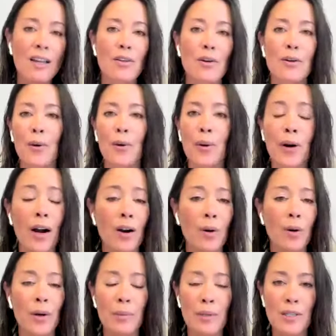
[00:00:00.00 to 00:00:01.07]
there are
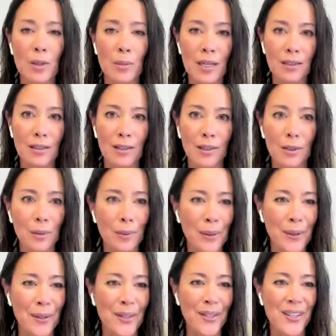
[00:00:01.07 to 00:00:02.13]
going to be so many clinical
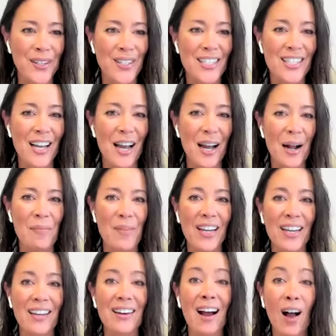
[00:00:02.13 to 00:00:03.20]
pearls that
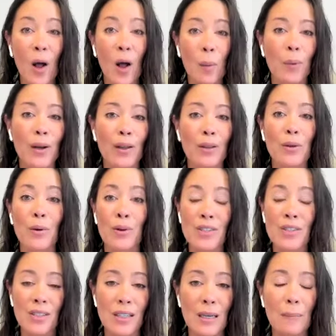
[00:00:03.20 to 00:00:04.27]
can help with your
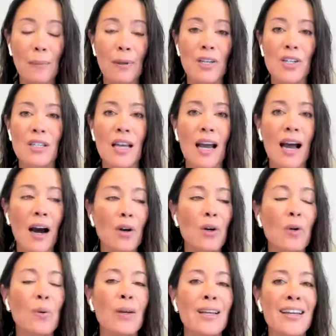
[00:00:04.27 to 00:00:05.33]
sleep and just how
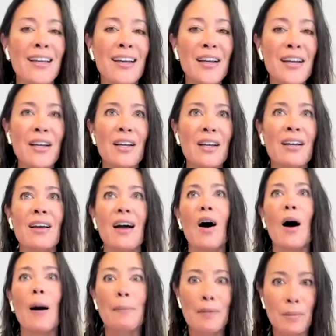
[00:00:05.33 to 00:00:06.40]
do we
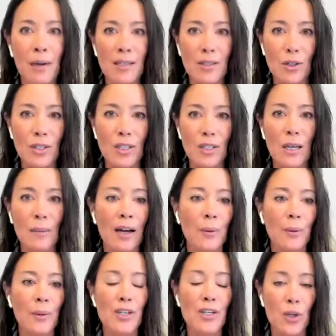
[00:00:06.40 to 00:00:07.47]
optimize our sleep? How do
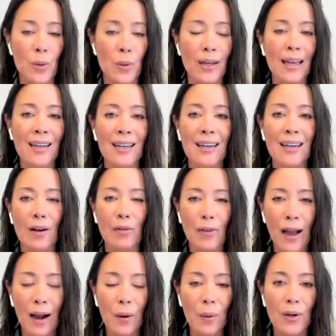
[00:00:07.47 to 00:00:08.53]
we ensure we're getting enough
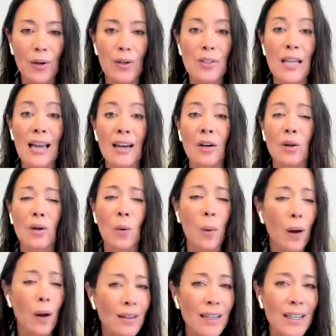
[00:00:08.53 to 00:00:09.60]
hours and
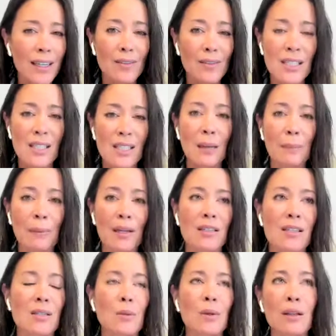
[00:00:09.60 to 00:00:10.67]
quality of sleep? Because
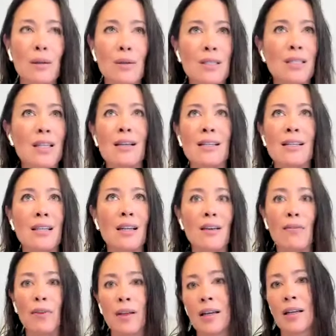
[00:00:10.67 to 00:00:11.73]
it's one of those things that I
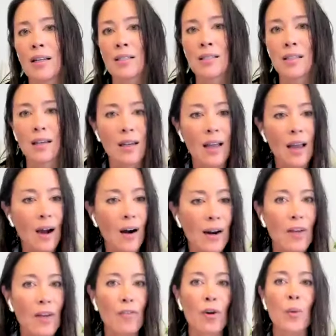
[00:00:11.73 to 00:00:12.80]
feel like it's like on
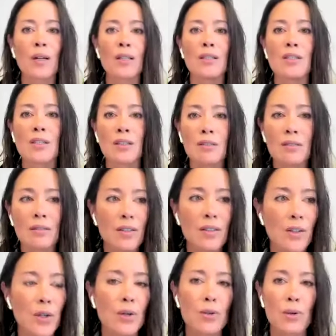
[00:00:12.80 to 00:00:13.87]
everyone's
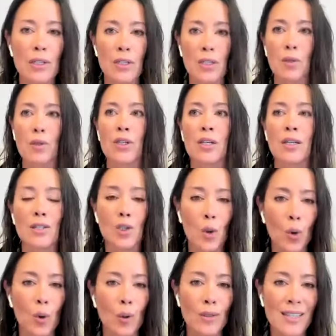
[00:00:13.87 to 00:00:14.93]
New Year's resolutions
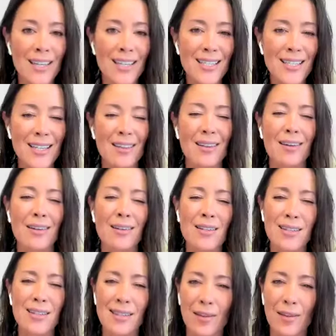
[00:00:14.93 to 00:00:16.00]
goals list, and then it
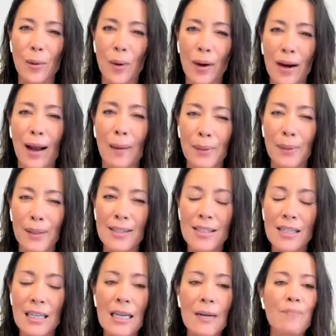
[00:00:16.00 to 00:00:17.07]
just never quite
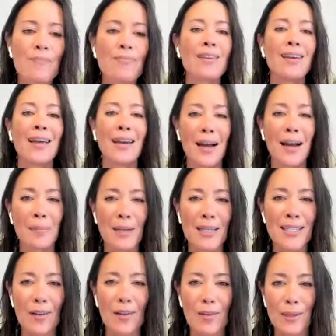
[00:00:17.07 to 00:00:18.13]
happens. And I
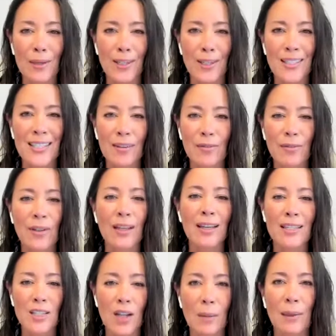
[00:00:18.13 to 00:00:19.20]
myself am guilty. I feel like
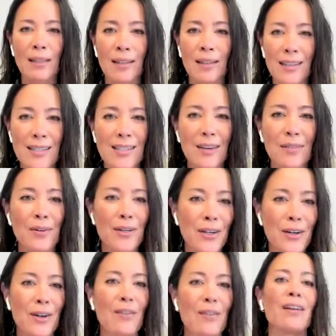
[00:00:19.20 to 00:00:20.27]
it's on my list every
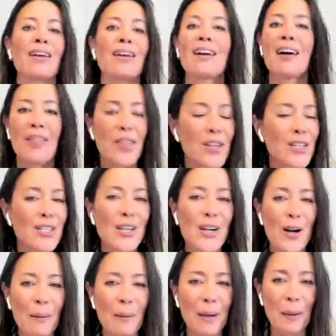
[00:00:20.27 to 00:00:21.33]
year of like, this year
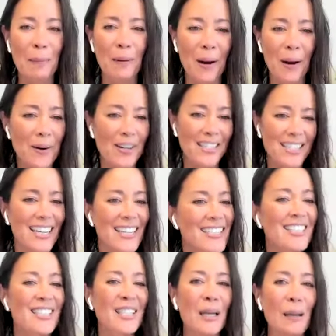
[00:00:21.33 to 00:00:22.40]
I'm going to prioritize
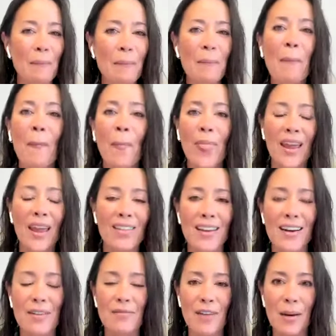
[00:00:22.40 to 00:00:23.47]
sleep. And then
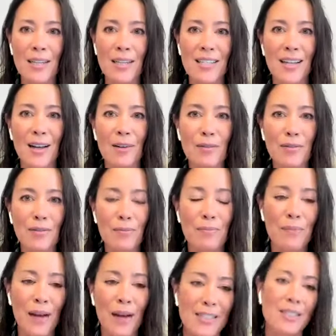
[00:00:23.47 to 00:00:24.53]
I find myself
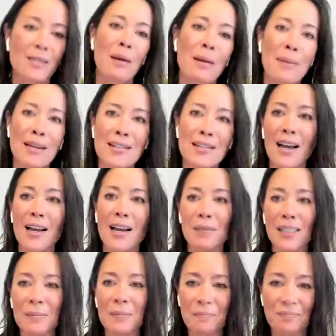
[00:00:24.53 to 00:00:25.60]
past my bedtime
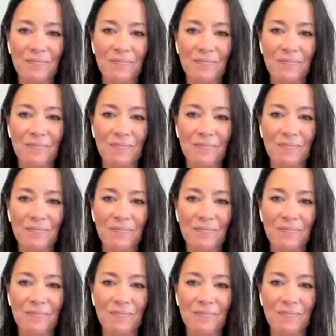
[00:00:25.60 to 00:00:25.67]
and,